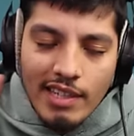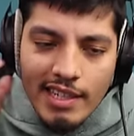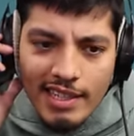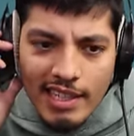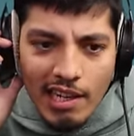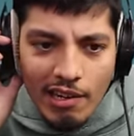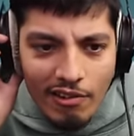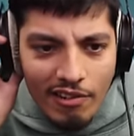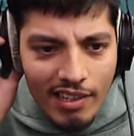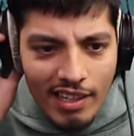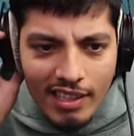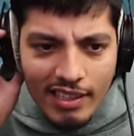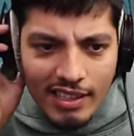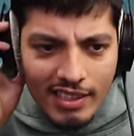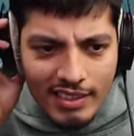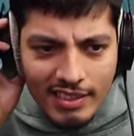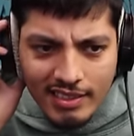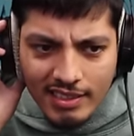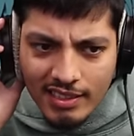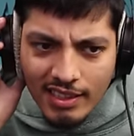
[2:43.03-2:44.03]
right, now we're on
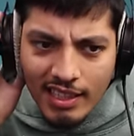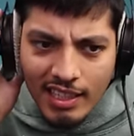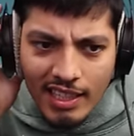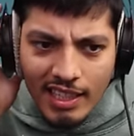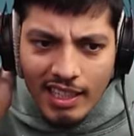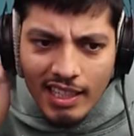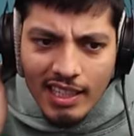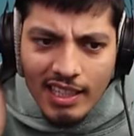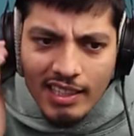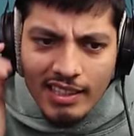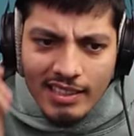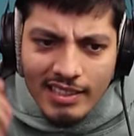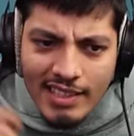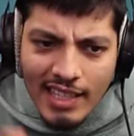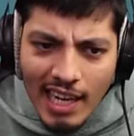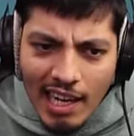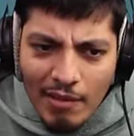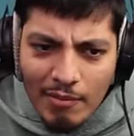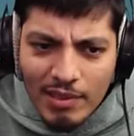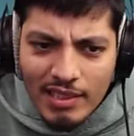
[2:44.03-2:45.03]
this uh,
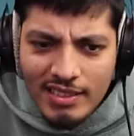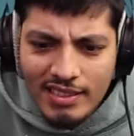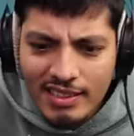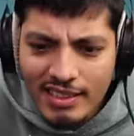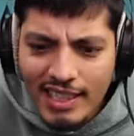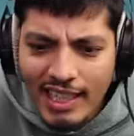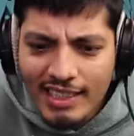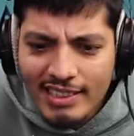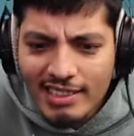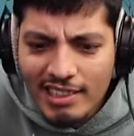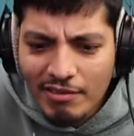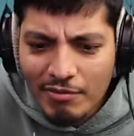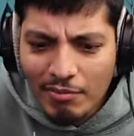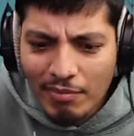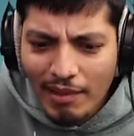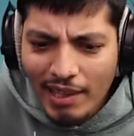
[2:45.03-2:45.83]
Thomas get some